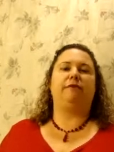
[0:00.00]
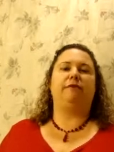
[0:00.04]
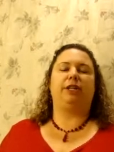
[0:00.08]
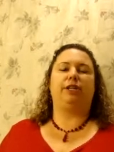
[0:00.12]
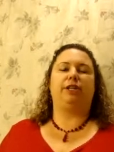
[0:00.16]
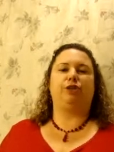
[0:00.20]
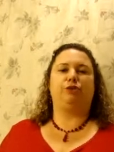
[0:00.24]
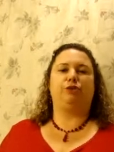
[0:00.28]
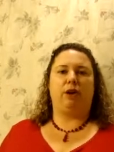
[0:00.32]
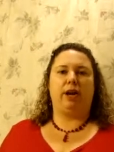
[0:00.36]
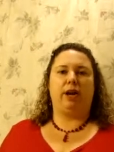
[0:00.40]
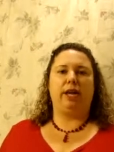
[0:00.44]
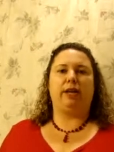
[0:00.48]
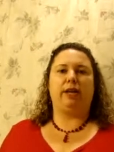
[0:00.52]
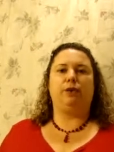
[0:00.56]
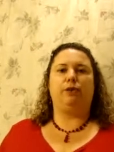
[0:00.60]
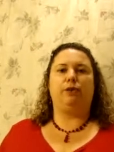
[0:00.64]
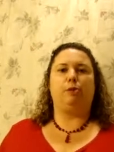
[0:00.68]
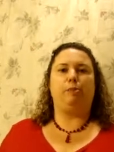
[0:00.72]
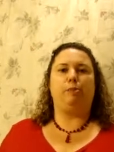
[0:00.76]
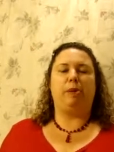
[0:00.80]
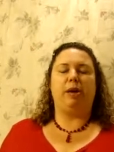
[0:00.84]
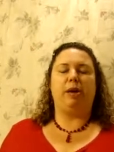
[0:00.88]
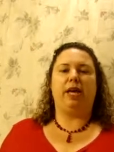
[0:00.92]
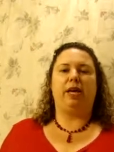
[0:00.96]
I try and go
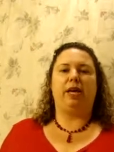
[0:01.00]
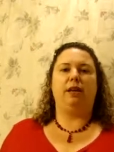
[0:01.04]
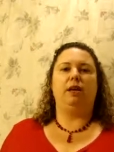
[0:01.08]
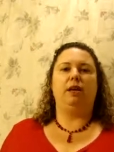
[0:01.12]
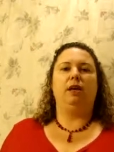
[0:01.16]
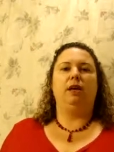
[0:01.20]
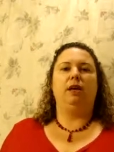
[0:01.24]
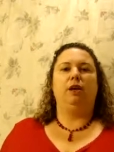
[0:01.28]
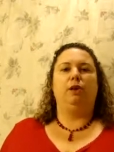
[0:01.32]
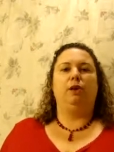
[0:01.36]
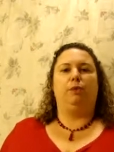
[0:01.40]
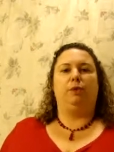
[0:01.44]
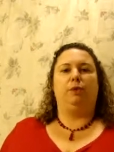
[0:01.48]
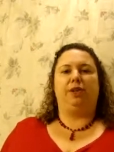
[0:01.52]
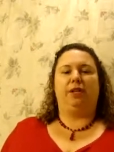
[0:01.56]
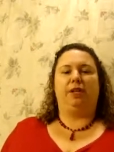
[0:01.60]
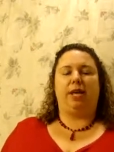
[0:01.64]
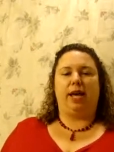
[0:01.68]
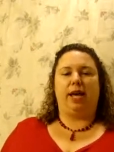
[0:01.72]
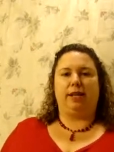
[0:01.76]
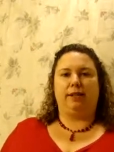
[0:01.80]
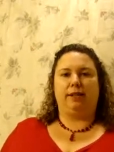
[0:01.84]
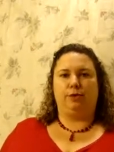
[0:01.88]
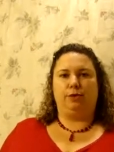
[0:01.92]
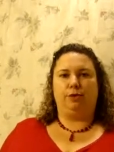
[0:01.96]
to bed with an
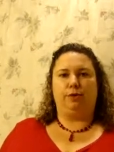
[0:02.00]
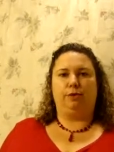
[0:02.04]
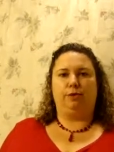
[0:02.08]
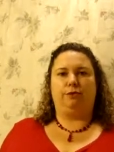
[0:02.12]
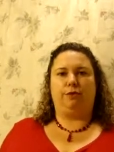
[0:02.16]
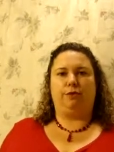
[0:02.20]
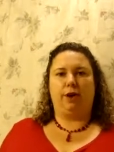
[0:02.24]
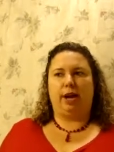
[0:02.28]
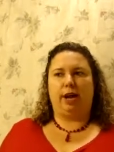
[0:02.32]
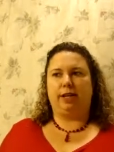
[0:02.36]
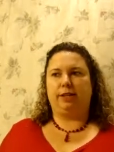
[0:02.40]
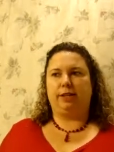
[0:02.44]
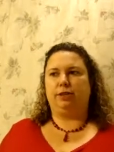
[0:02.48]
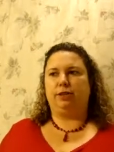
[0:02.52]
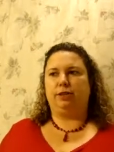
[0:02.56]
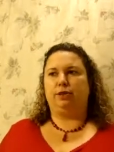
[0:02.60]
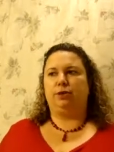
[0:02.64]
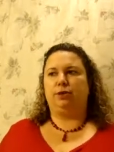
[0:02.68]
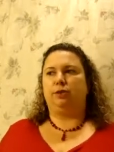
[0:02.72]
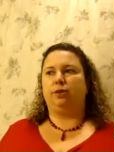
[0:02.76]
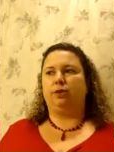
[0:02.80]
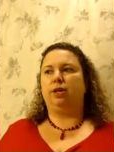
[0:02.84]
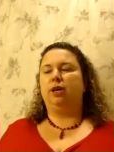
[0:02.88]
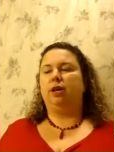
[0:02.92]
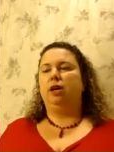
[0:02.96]
attitude of
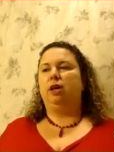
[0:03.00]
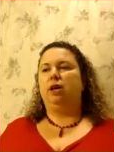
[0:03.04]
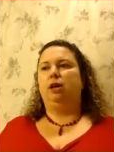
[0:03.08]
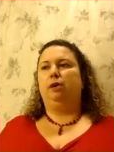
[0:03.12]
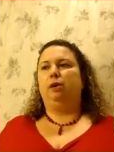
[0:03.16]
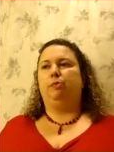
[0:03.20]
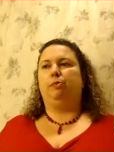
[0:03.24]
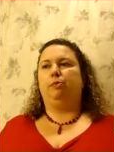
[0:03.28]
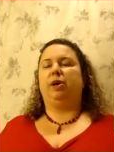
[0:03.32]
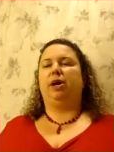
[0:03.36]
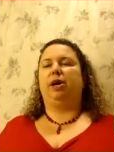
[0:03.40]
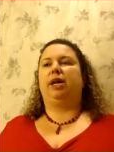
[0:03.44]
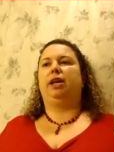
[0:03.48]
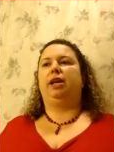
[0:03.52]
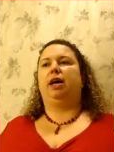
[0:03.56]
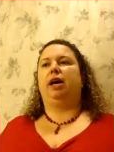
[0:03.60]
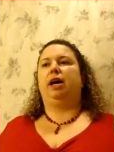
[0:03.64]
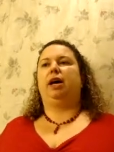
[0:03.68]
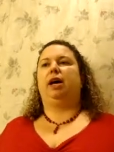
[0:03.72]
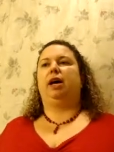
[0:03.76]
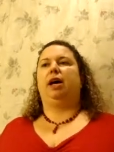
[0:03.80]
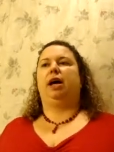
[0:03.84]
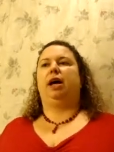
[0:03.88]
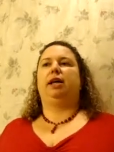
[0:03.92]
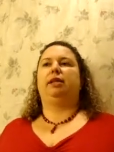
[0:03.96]
gratitude, but
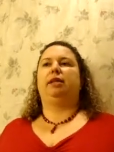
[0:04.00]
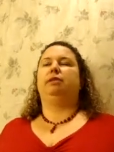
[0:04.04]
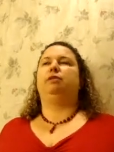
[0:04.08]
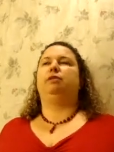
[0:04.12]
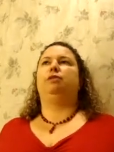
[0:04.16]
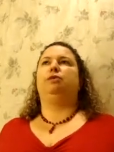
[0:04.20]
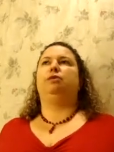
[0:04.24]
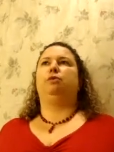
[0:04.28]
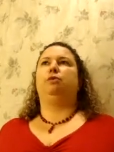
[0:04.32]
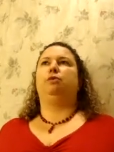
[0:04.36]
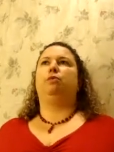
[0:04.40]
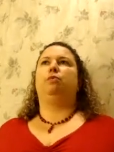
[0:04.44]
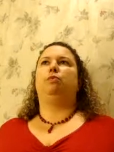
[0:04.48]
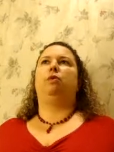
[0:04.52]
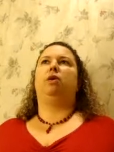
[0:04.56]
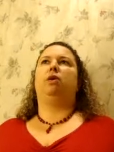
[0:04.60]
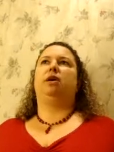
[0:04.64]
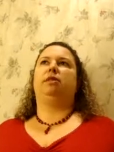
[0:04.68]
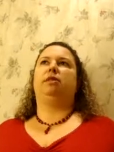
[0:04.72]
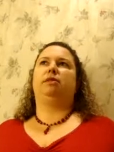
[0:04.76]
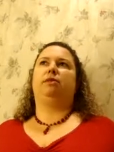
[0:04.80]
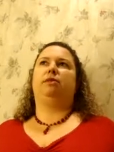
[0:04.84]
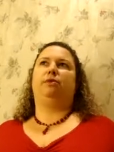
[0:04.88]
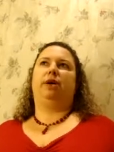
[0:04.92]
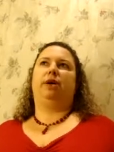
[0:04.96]
I do
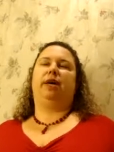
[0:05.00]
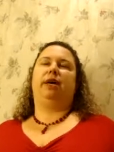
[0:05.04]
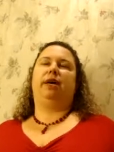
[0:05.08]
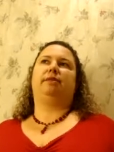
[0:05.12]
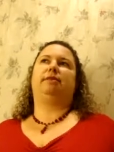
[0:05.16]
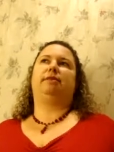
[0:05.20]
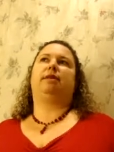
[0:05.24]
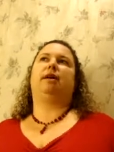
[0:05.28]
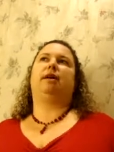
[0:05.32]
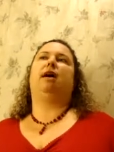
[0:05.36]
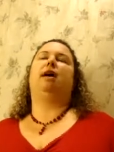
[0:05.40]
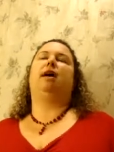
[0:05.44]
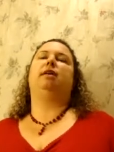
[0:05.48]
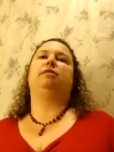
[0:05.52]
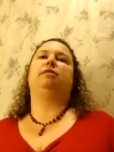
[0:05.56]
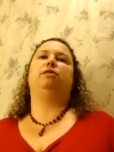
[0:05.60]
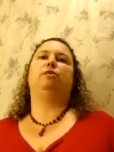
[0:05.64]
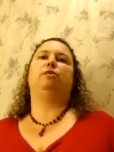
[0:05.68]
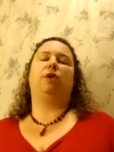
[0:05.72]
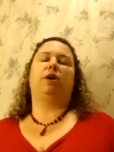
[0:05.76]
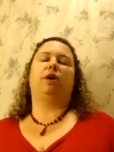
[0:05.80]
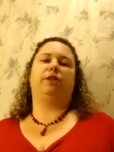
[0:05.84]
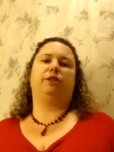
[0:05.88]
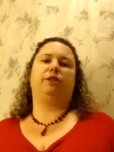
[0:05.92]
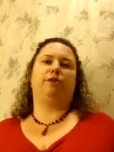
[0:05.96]
want to ask God to
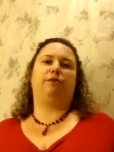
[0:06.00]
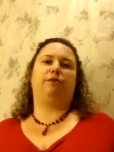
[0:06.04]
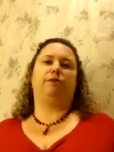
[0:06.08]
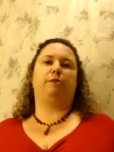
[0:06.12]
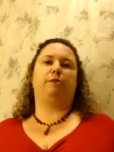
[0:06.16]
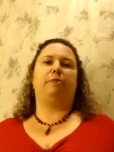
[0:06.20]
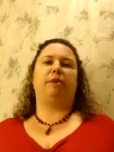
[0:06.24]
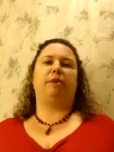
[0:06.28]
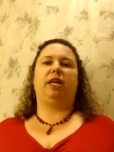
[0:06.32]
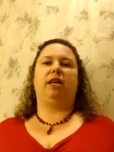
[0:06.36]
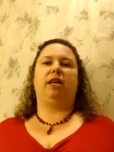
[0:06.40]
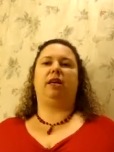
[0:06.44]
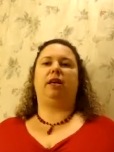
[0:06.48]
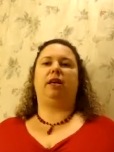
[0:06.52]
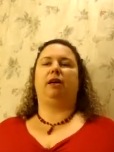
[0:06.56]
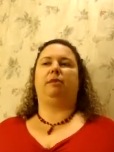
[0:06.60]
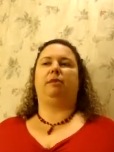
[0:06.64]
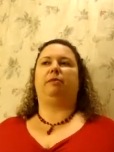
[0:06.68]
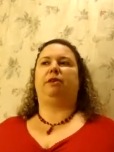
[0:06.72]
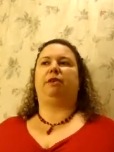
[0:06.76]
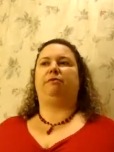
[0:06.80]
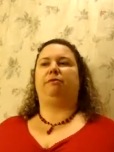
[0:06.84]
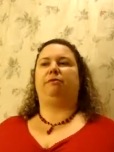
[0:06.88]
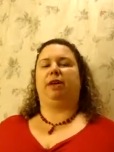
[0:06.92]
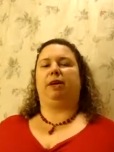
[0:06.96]
watch over me and
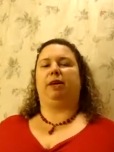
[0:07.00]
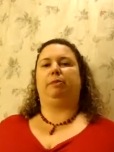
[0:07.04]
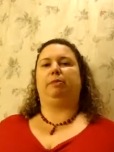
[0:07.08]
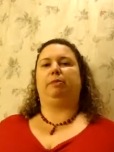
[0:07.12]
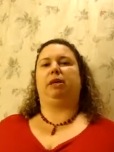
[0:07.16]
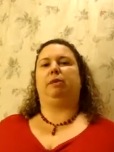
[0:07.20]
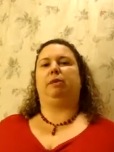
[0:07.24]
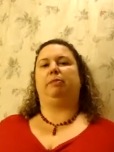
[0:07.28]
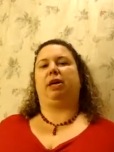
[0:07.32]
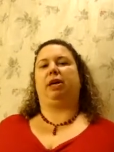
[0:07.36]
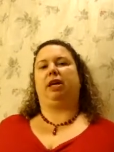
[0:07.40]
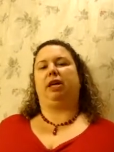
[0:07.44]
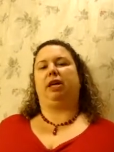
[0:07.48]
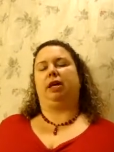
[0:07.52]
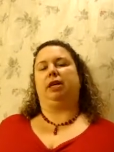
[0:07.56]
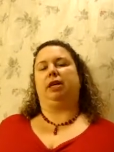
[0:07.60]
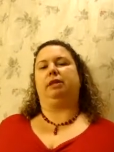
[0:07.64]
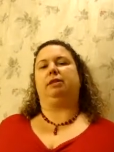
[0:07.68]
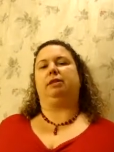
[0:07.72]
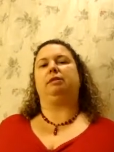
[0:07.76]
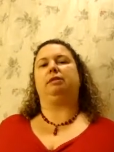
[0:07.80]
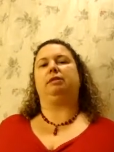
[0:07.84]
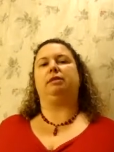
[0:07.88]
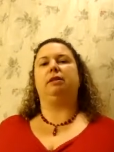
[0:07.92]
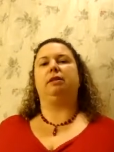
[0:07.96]
my family and my
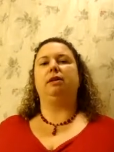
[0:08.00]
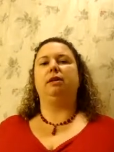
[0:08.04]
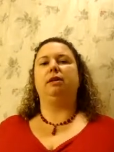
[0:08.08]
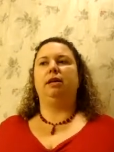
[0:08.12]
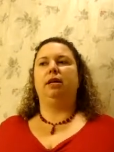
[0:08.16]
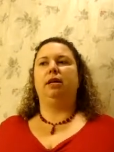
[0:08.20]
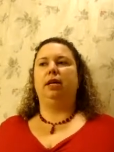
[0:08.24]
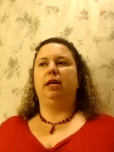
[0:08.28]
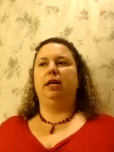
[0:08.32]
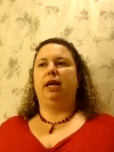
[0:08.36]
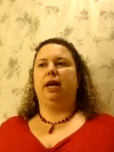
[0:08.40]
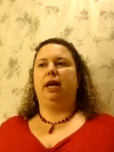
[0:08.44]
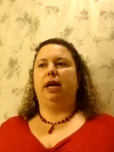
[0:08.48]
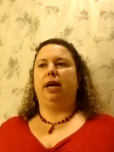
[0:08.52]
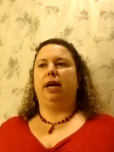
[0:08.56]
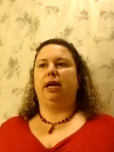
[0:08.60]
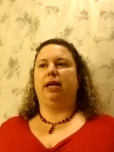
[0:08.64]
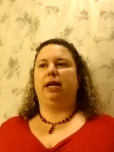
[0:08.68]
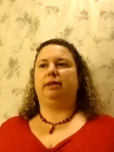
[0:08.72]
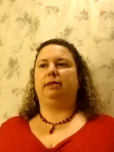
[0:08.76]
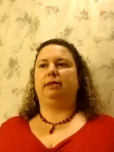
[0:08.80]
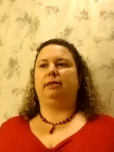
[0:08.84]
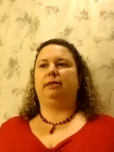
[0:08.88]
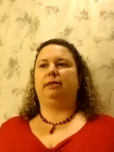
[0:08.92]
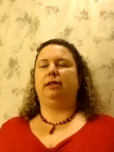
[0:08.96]
kids,
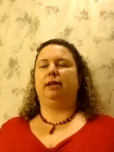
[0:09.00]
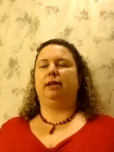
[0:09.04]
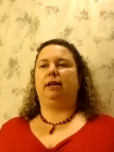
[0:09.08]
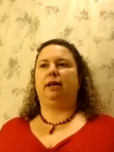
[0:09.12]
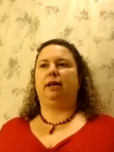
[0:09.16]
and